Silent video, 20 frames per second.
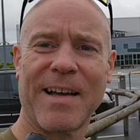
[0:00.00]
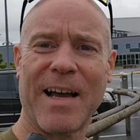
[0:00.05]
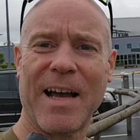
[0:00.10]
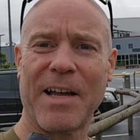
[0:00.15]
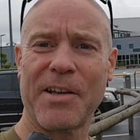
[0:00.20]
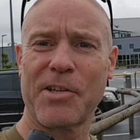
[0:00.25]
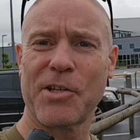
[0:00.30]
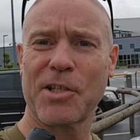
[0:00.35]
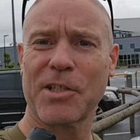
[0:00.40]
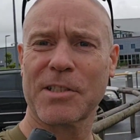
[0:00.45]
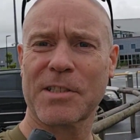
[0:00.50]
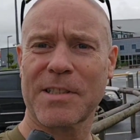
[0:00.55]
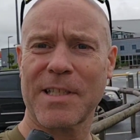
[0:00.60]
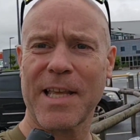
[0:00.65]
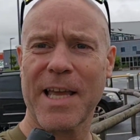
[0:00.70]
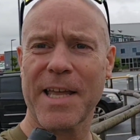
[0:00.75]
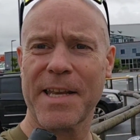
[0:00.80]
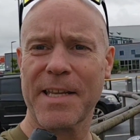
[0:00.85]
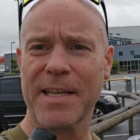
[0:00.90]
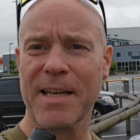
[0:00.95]
I just
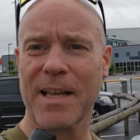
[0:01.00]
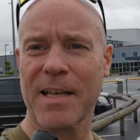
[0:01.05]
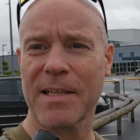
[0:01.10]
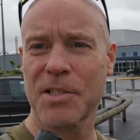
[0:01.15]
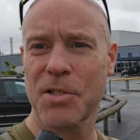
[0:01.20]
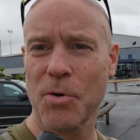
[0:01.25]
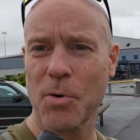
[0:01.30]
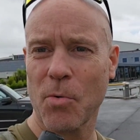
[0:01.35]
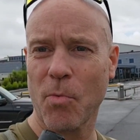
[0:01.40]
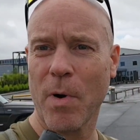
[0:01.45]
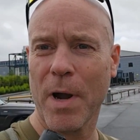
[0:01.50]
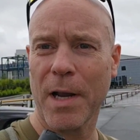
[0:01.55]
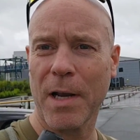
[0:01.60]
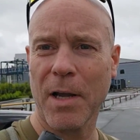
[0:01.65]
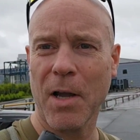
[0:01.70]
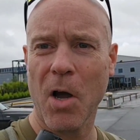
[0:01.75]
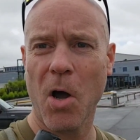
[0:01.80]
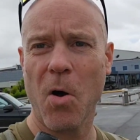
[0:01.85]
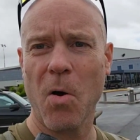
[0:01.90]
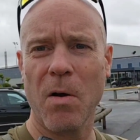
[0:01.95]
landed a short while
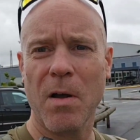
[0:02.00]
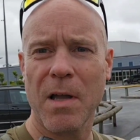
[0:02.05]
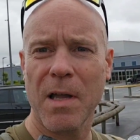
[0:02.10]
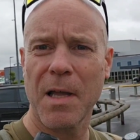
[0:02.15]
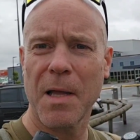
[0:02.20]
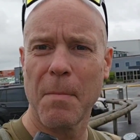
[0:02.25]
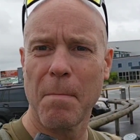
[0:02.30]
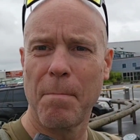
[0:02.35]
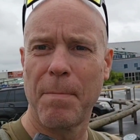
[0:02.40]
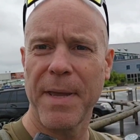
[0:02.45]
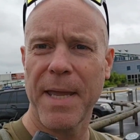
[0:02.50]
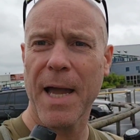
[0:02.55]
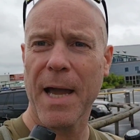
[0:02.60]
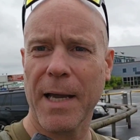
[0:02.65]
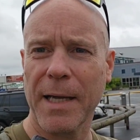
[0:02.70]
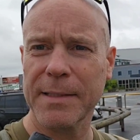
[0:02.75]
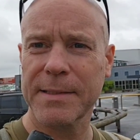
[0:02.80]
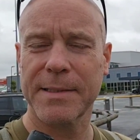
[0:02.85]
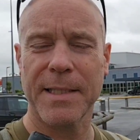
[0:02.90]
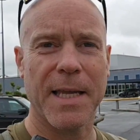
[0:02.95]
ago,
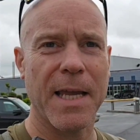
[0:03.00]
Biarritz